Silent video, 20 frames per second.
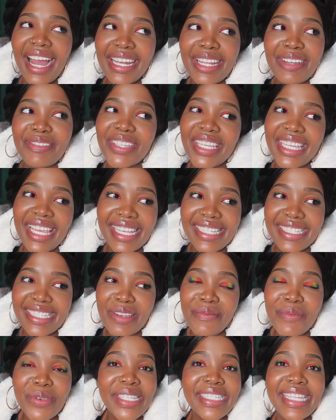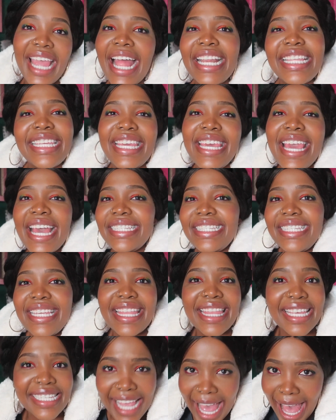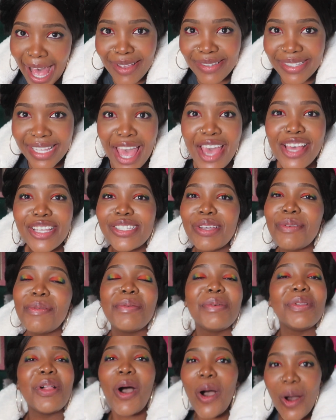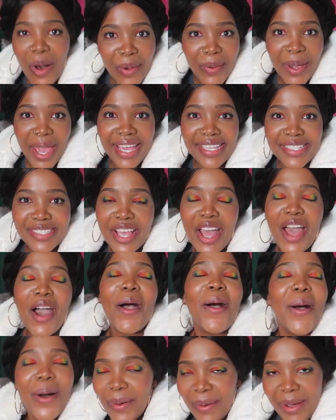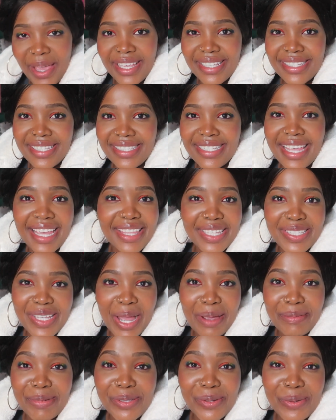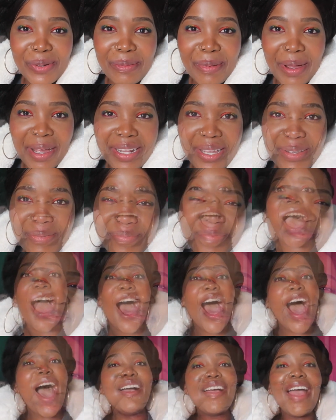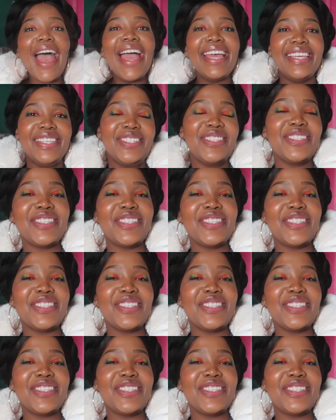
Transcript: I love Kiesi. We stand Kiesi in this house, so we will always, always take the time to talk about him. Okay!